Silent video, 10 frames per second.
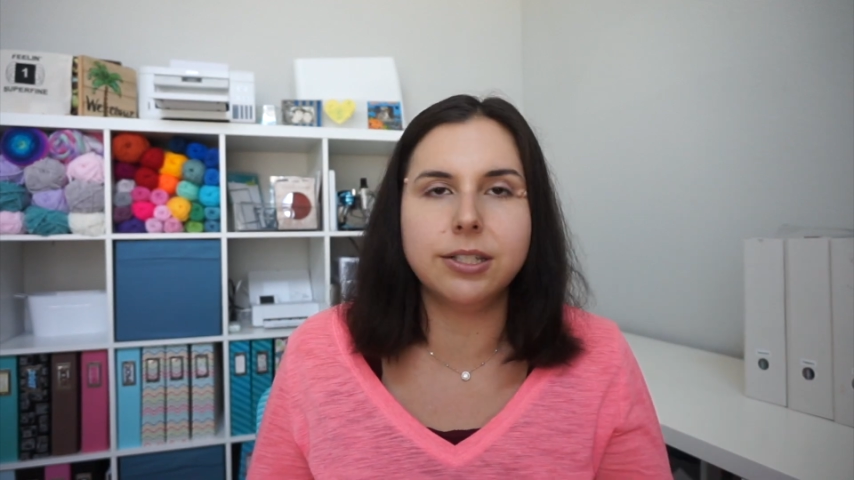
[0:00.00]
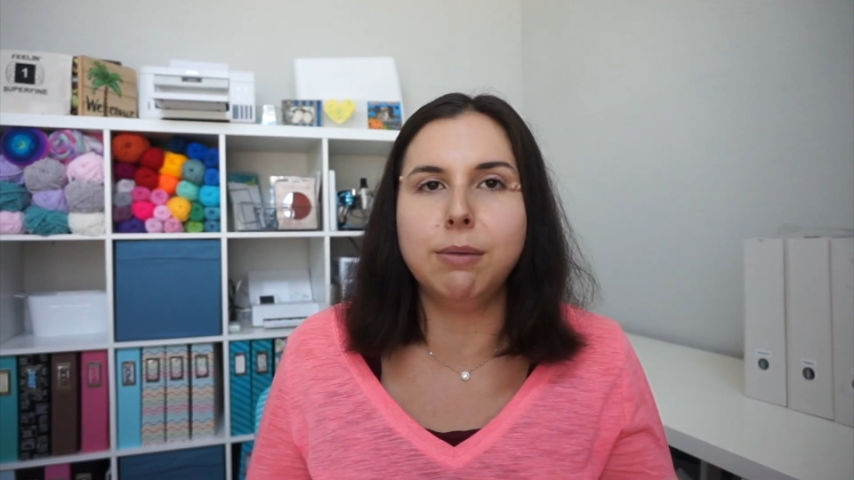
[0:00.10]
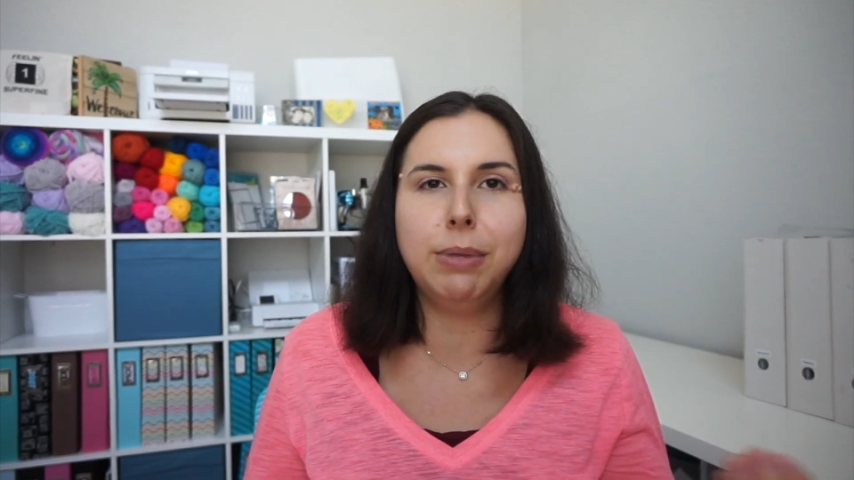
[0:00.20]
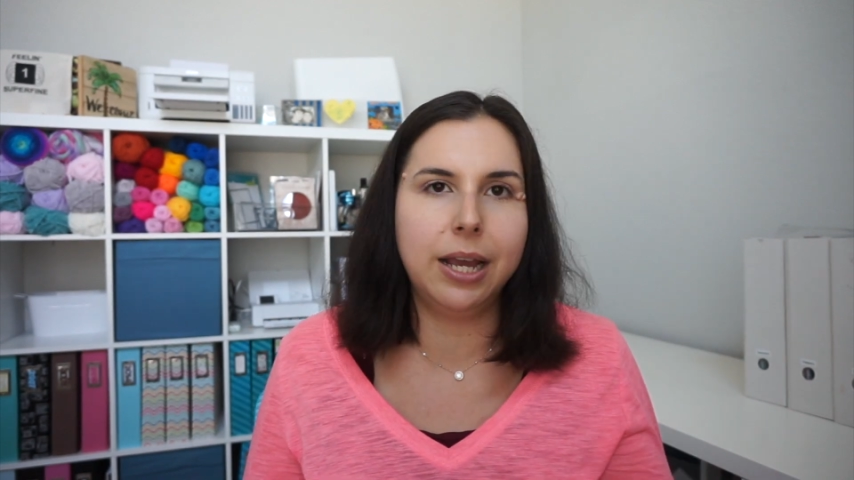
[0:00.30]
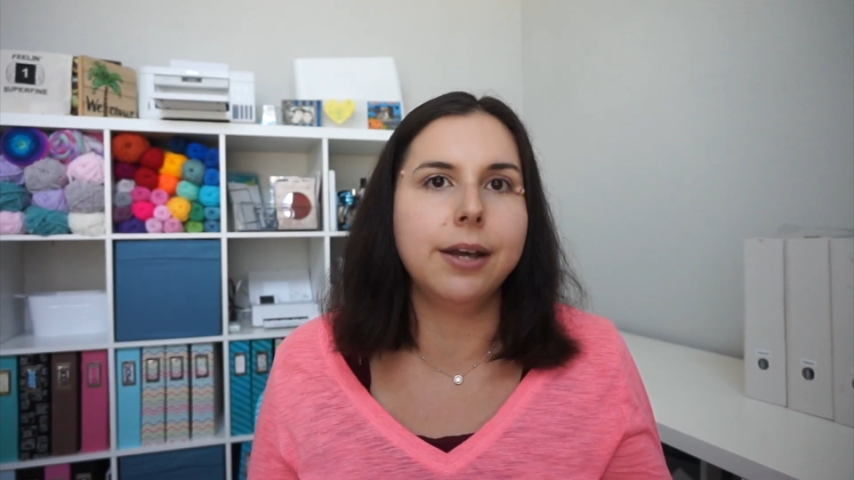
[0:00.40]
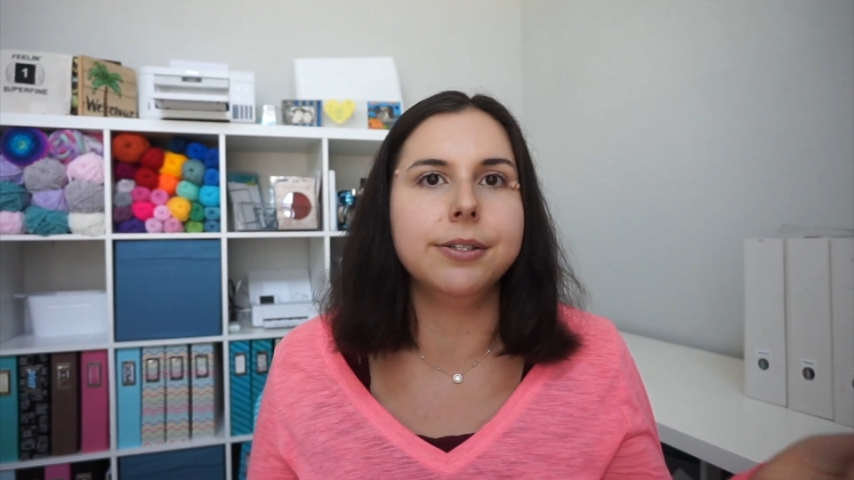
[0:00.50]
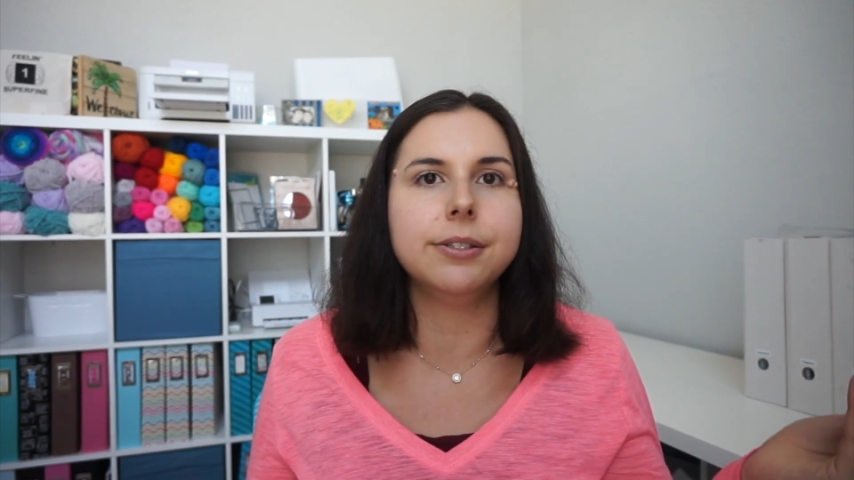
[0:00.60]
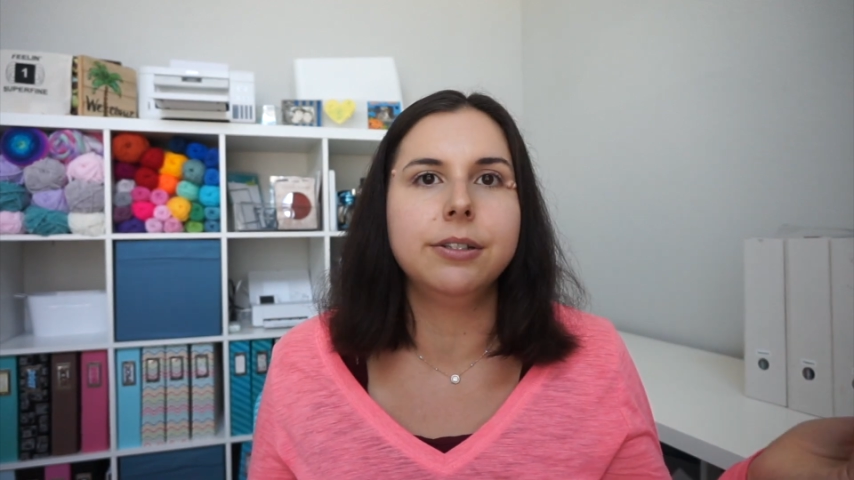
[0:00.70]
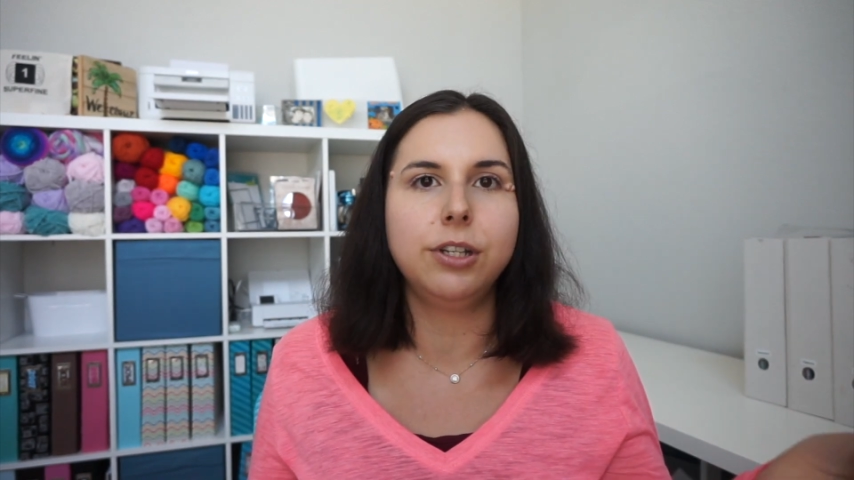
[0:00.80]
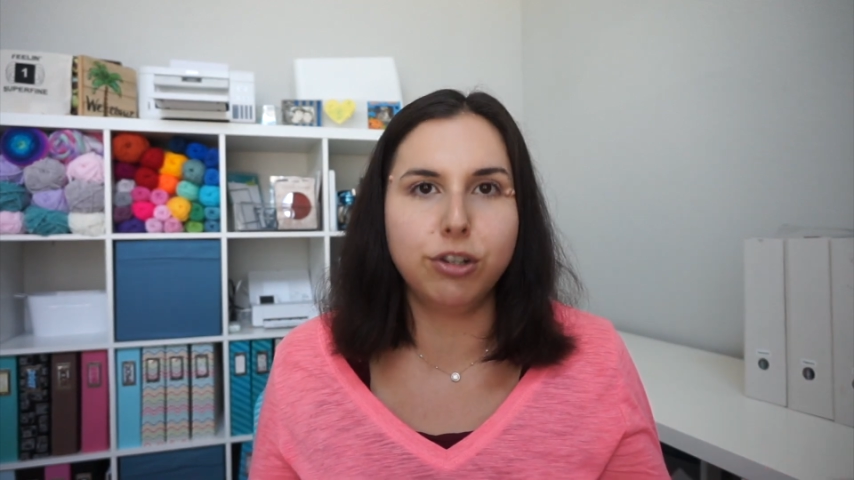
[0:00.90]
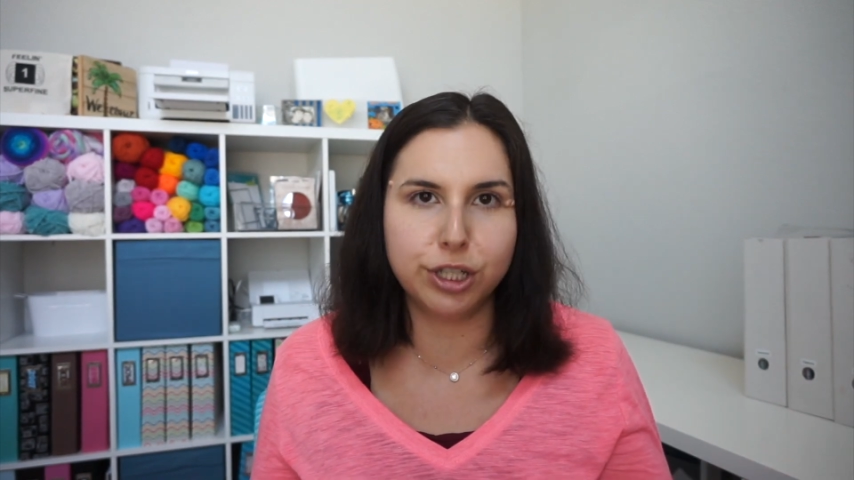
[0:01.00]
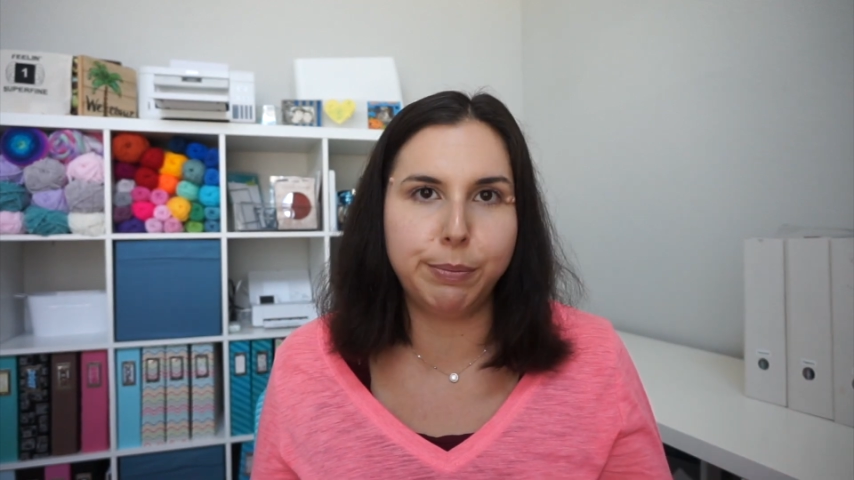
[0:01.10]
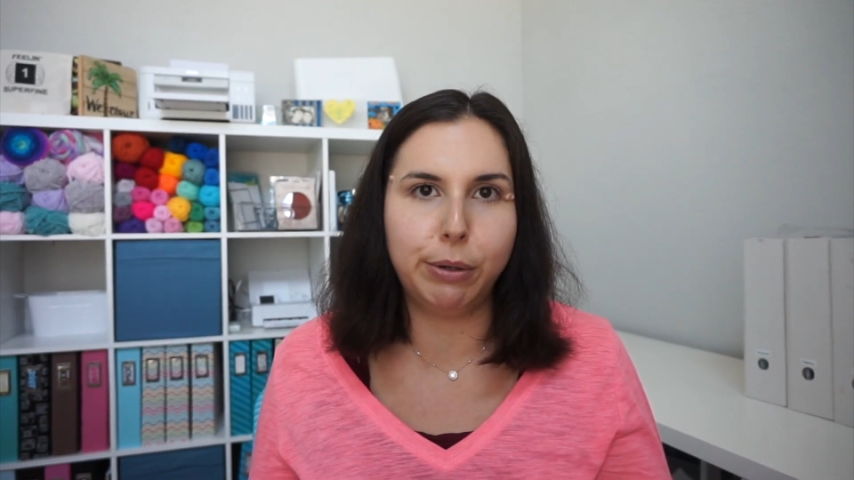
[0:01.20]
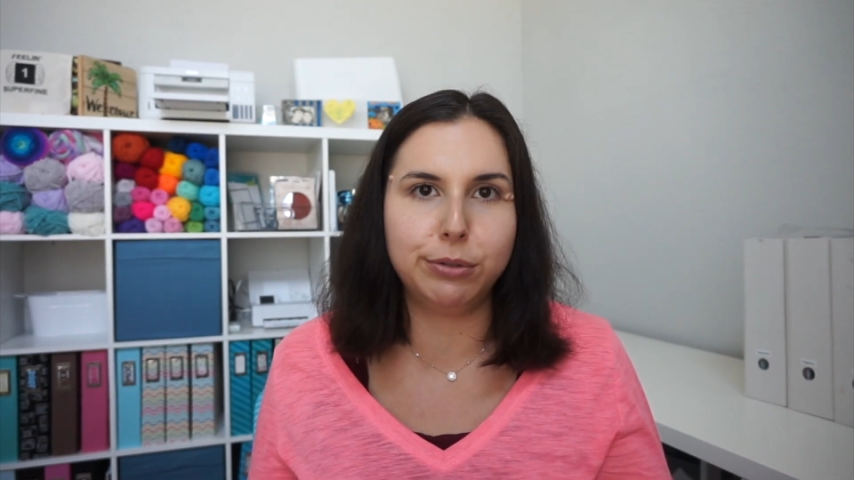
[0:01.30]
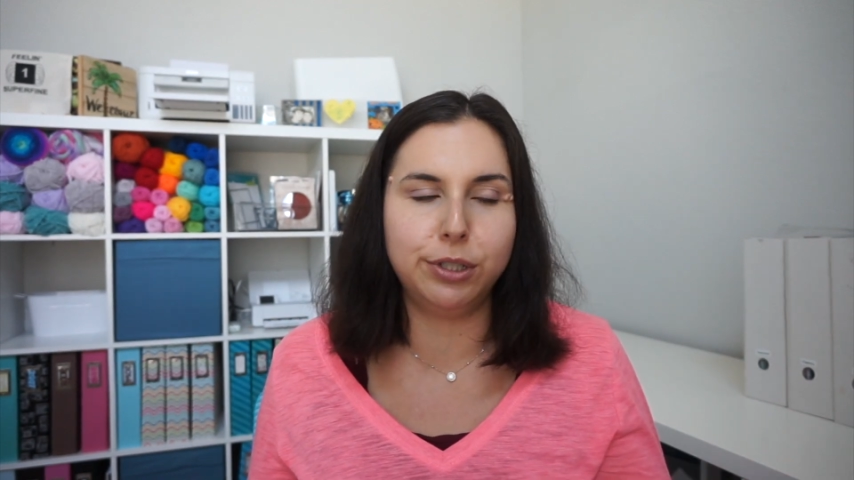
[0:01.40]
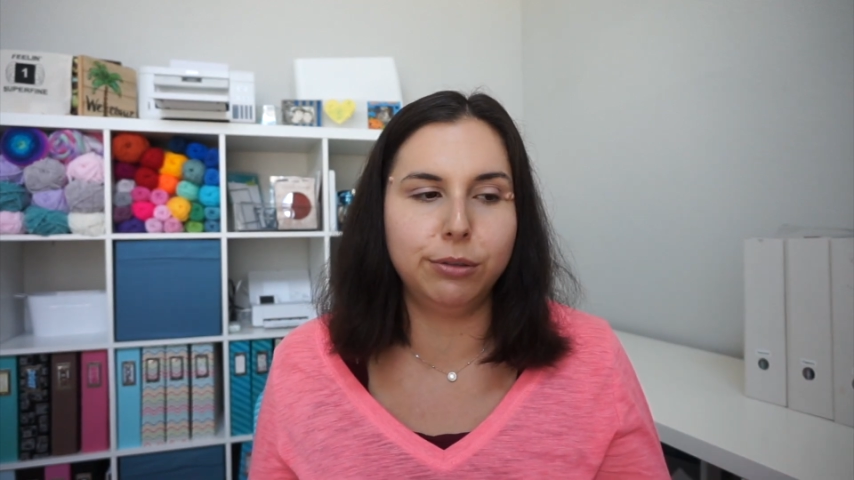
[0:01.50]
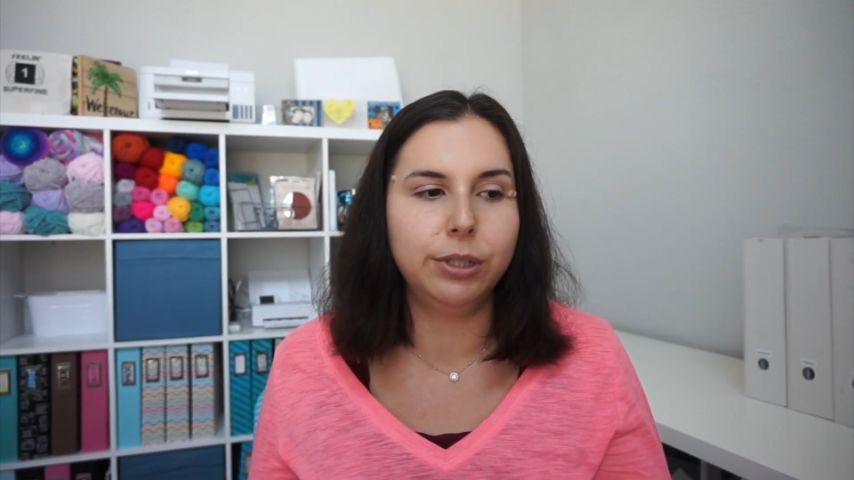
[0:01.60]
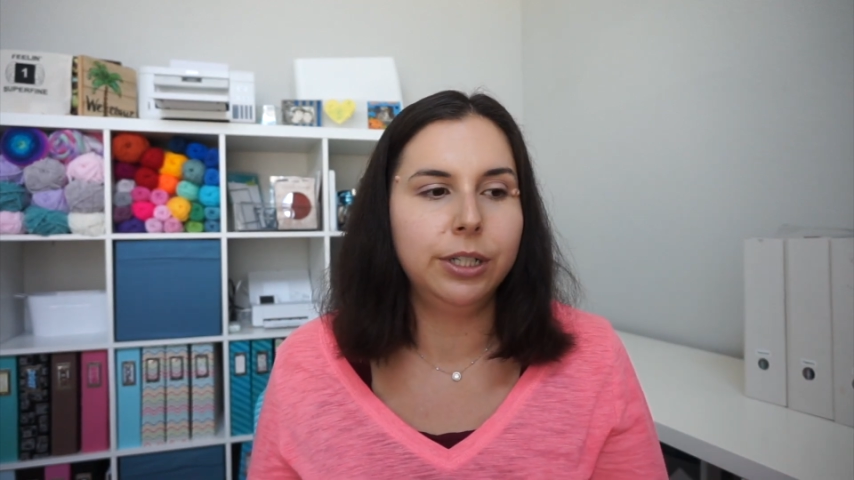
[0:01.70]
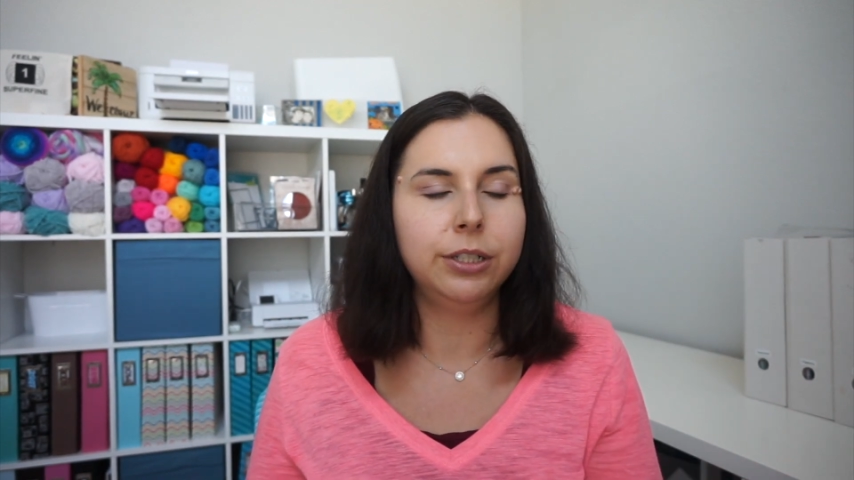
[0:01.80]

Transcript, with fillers: it because you're supposed to,